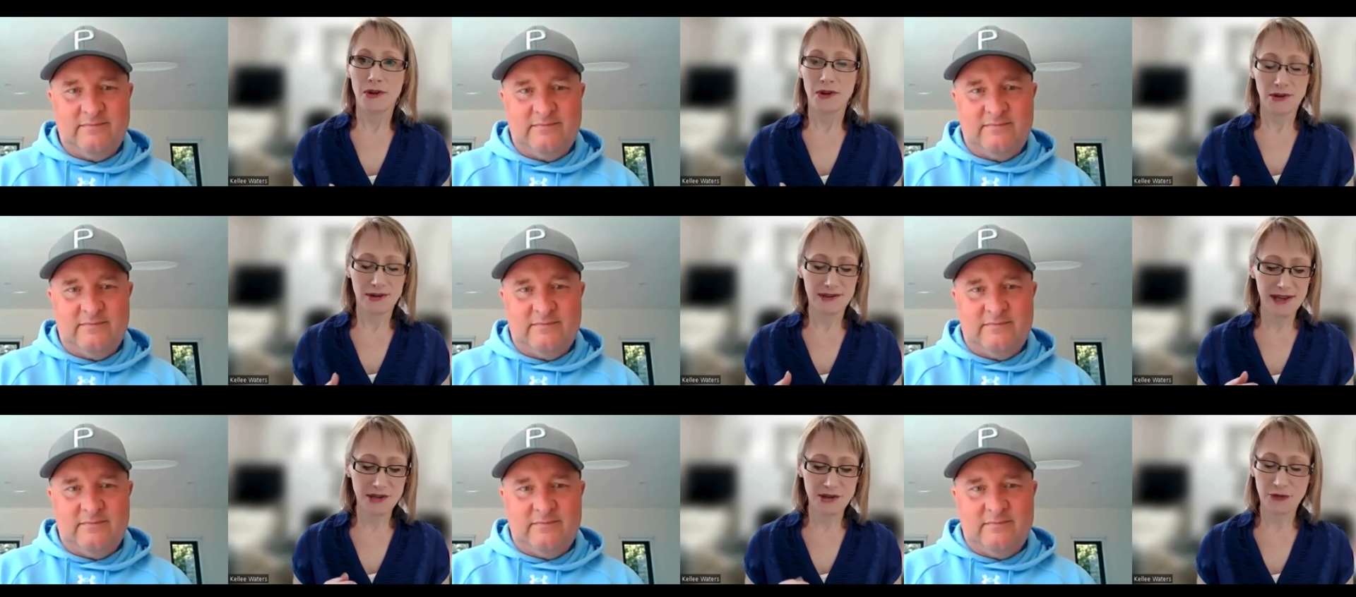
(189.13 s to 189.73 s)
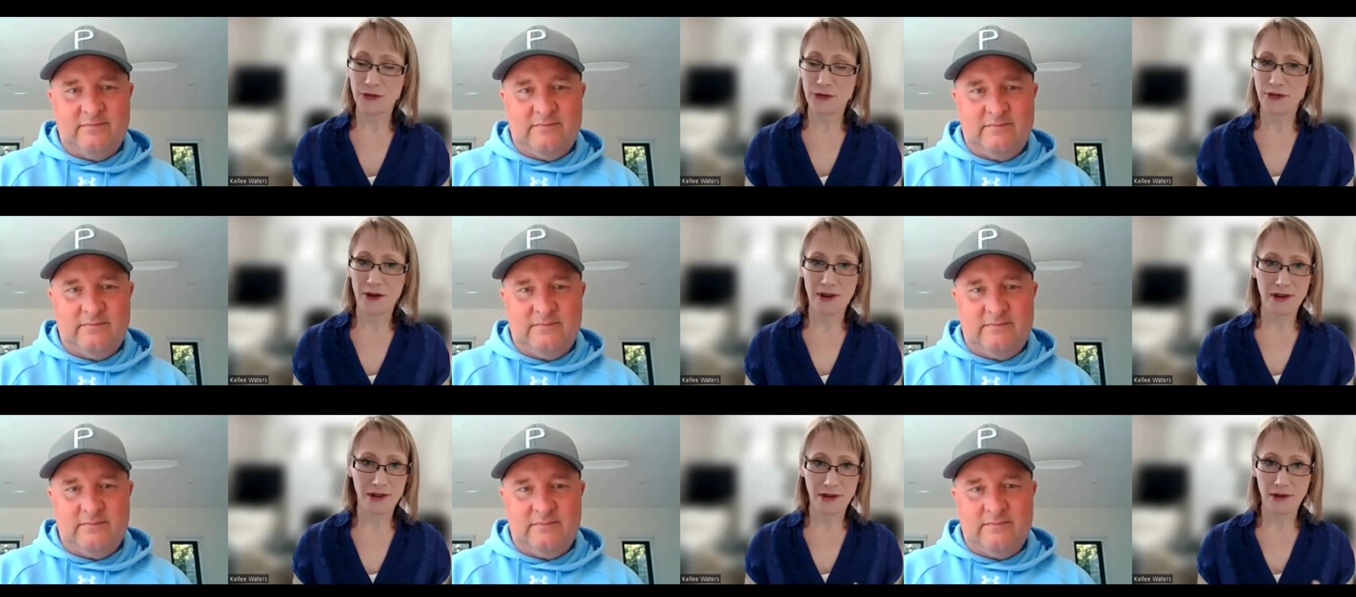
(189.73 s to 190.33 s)
Speaker 1: You said your
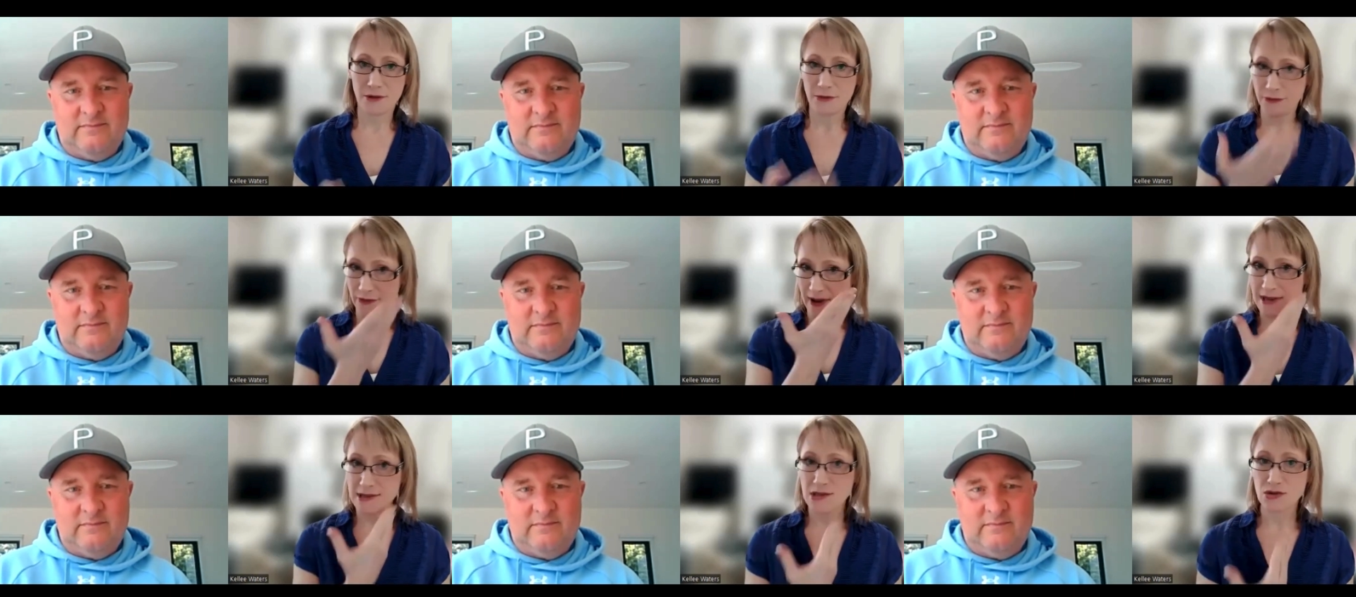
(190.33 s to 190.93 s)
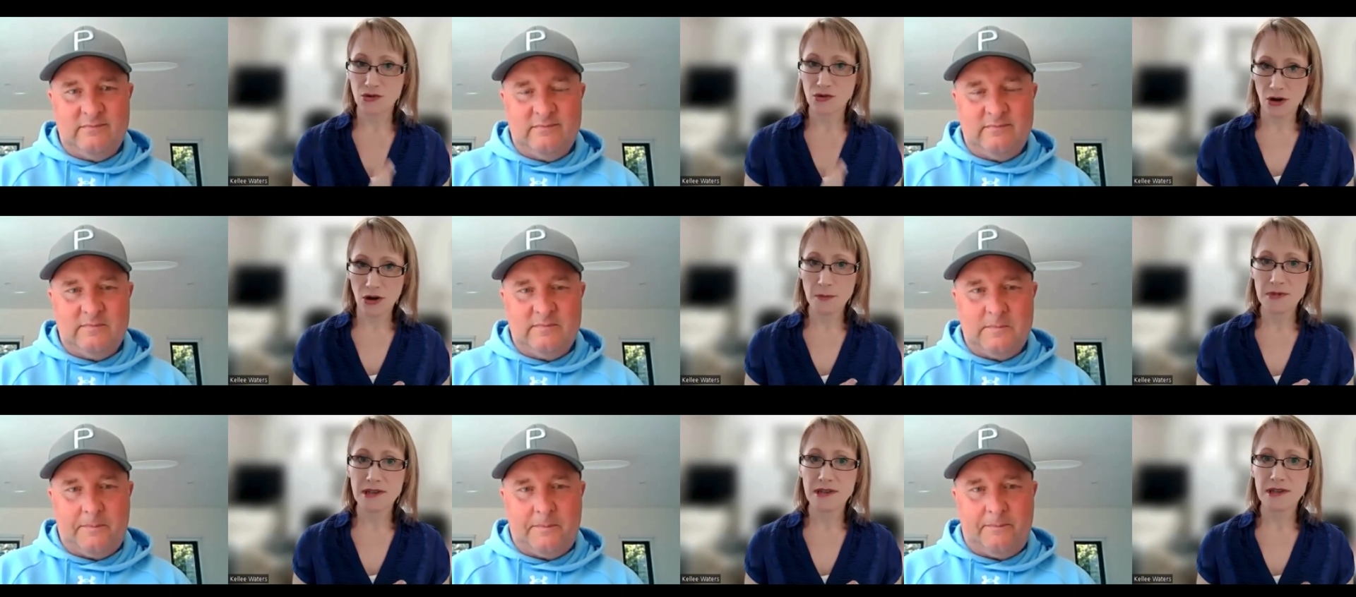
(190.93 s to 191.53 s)
your face
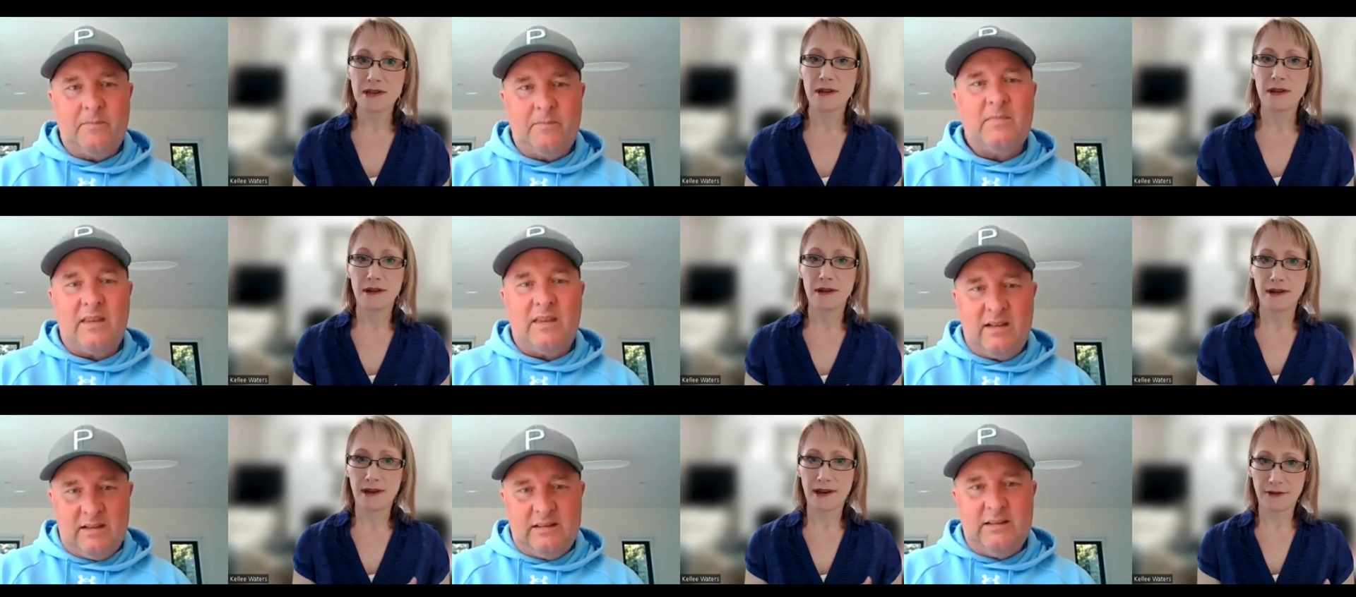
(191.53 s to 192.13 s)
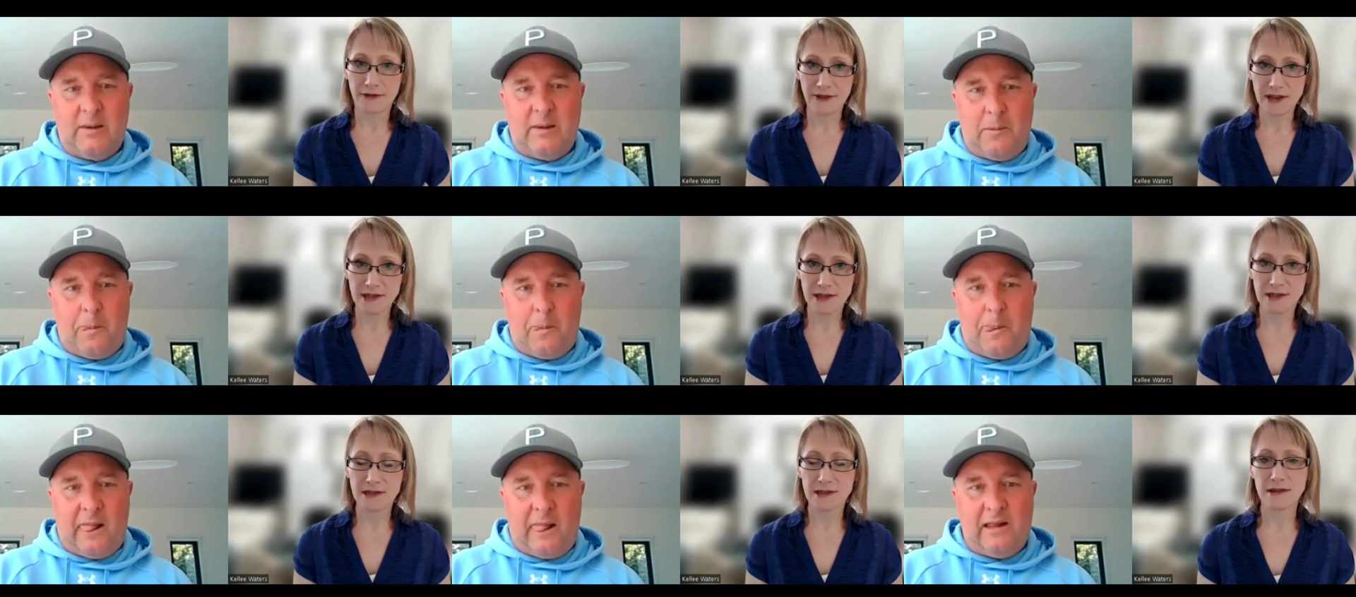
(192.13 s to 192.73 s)
dropped. It
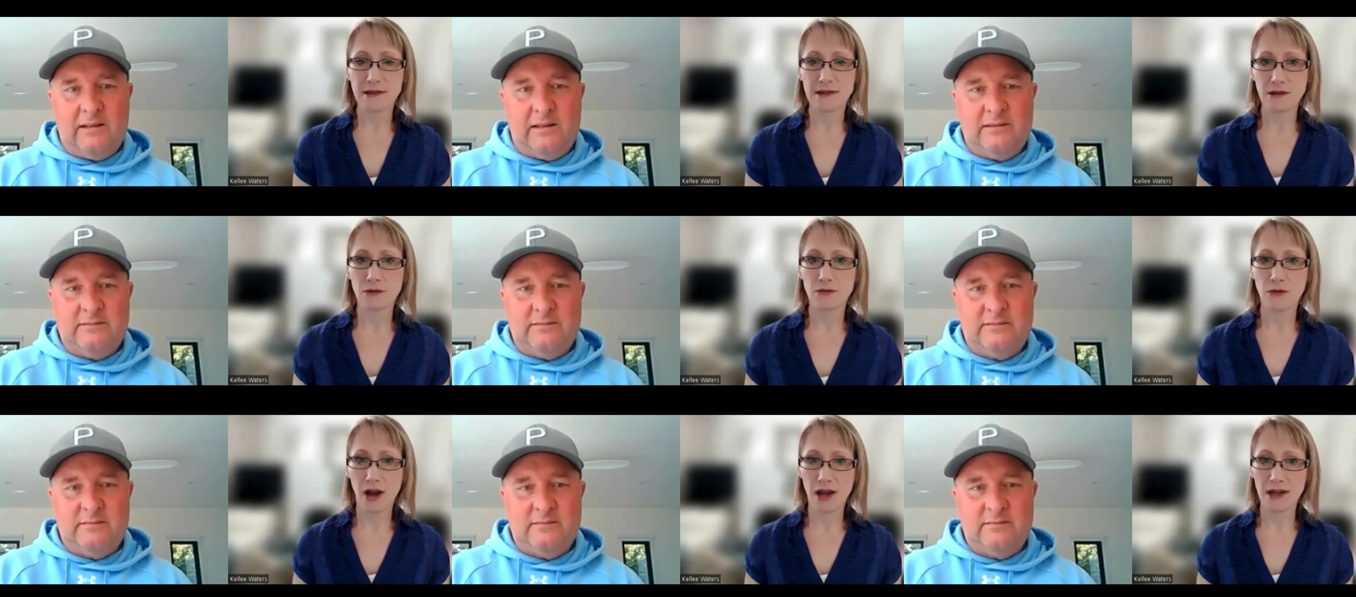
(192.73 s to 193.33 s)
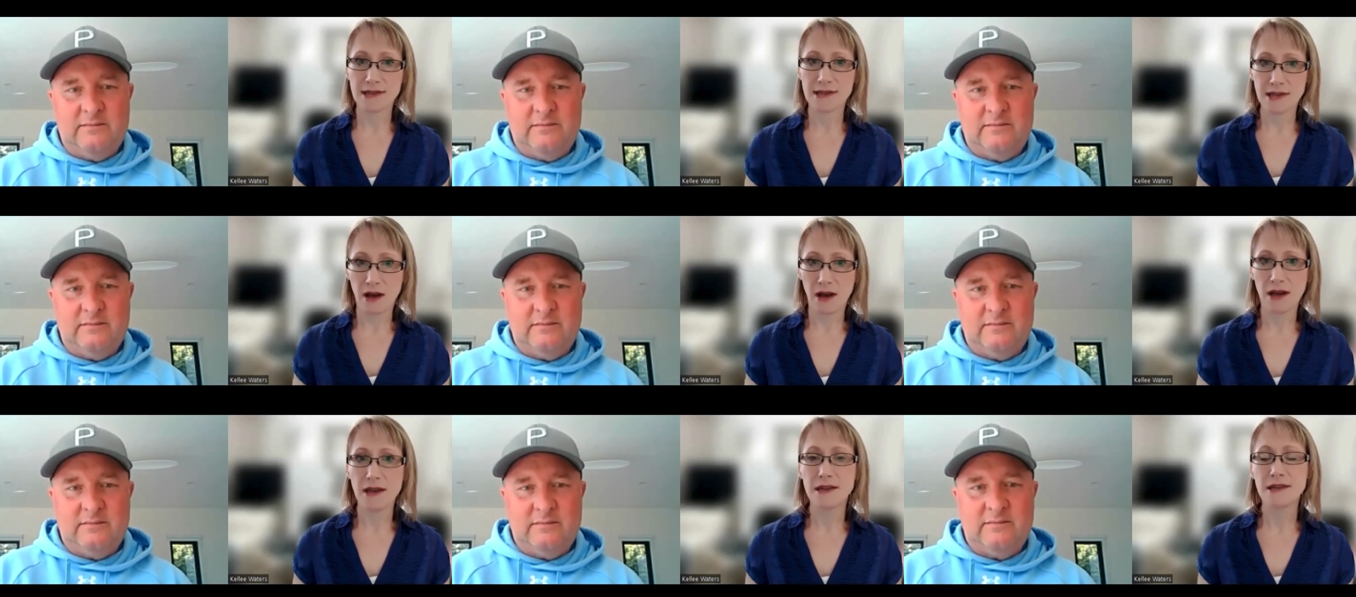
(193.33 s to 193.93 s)
affected your right
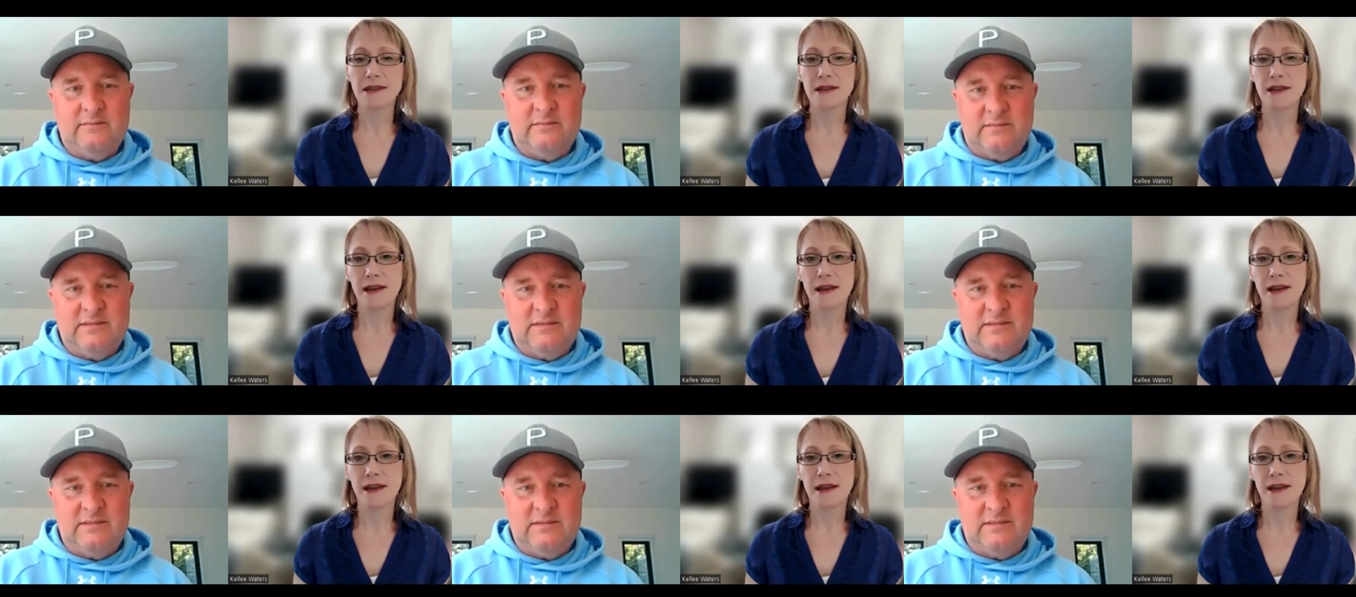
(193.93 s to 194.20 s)
side.